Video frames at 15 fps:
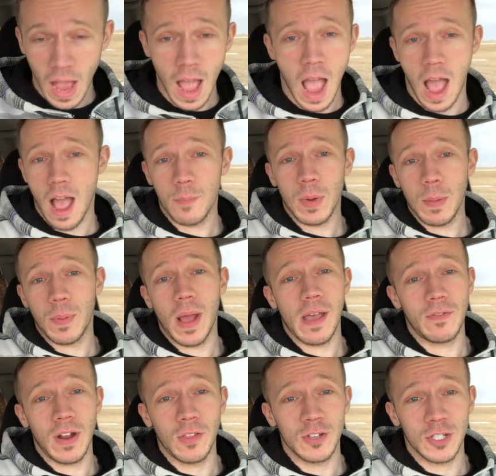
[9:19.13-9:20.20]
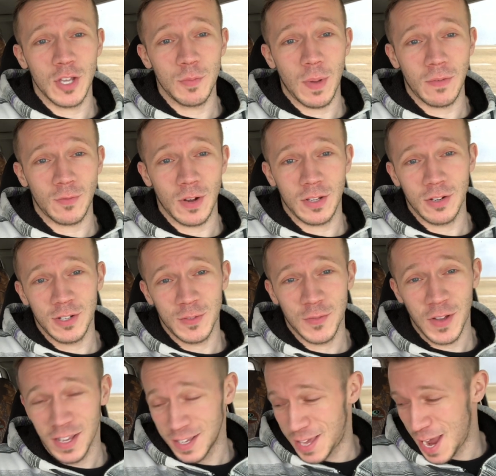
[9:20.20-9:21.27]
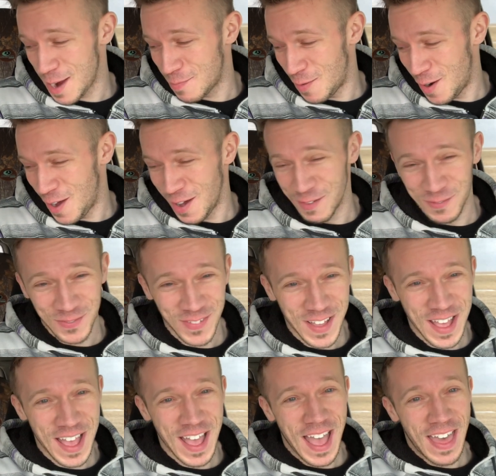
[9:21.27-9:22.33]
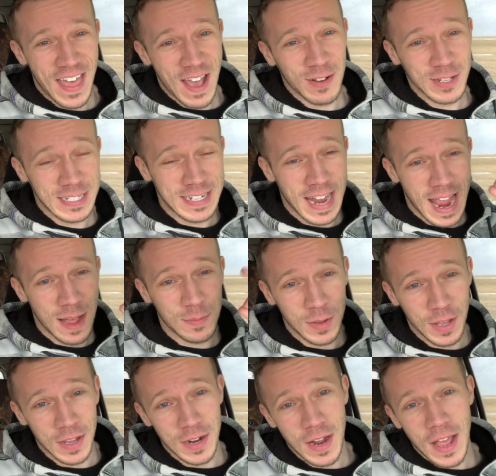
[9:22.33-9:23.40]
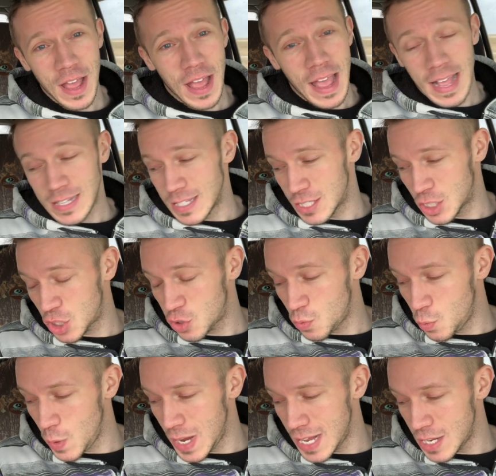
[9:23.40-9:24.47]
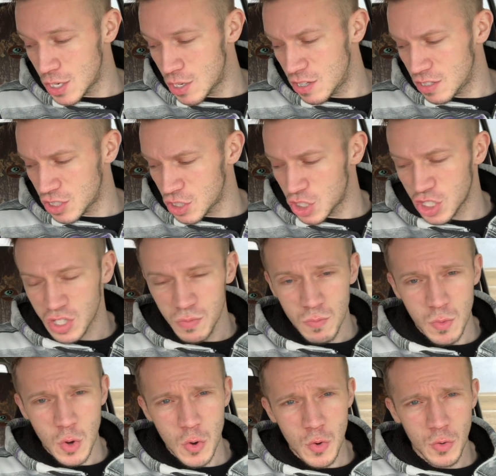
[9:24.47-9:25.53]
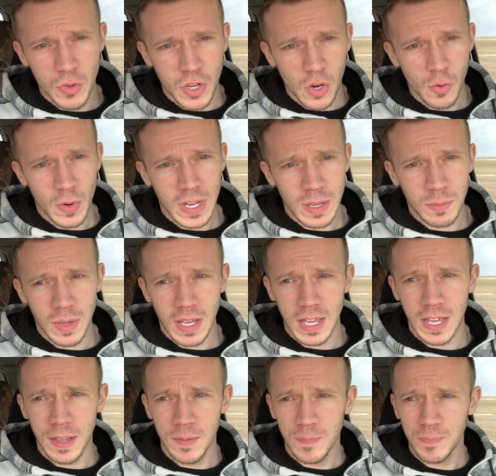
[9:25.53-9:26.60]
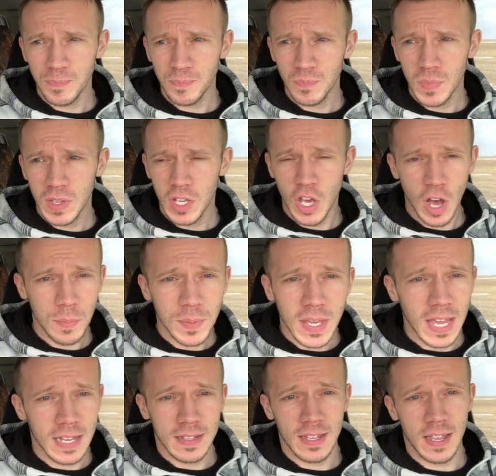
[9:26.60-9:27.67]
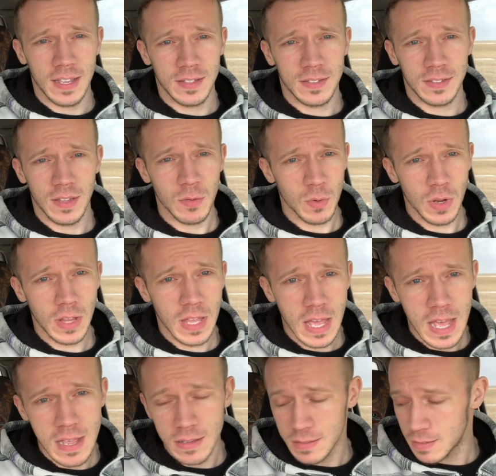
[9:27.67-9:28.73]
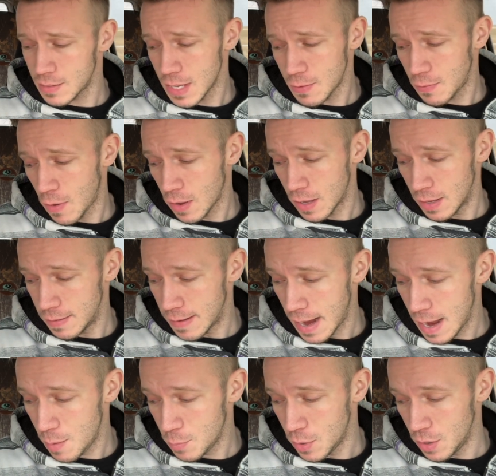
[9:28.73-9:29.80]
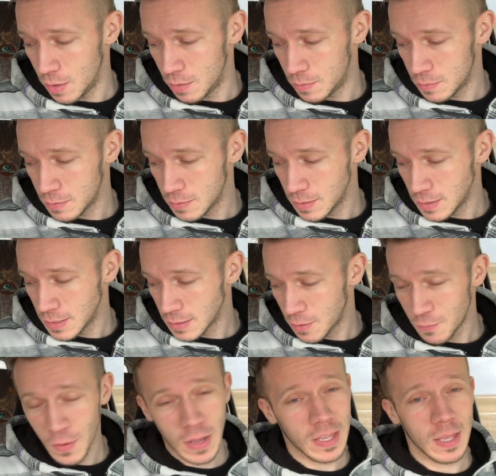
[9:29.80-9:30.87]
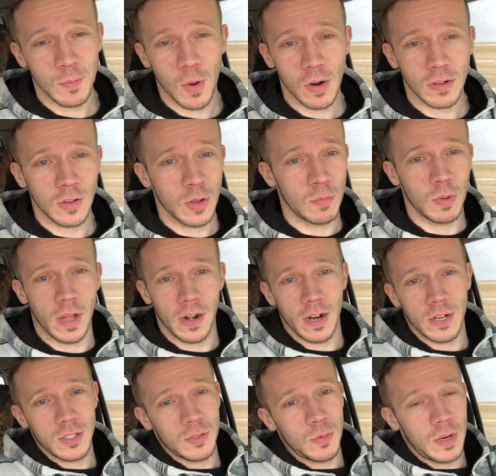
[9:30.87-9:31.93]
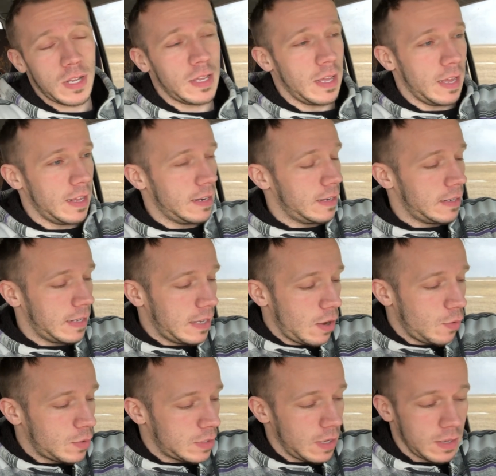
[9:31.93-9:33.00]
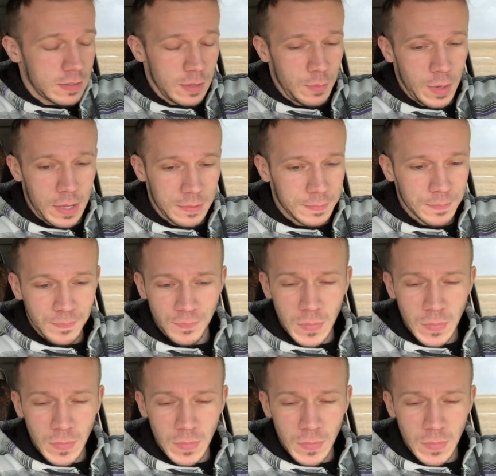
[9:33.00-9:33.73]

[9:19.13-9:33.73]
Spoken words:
I'm gonna probably have another scoop after I turn this fucking camera off. That was damn good. It's a sweet, smooth, creamy... cupcake taste. It really is. It's fucking damn good. Fucking Mark Lowbliner, I swear to God. He always does it, man.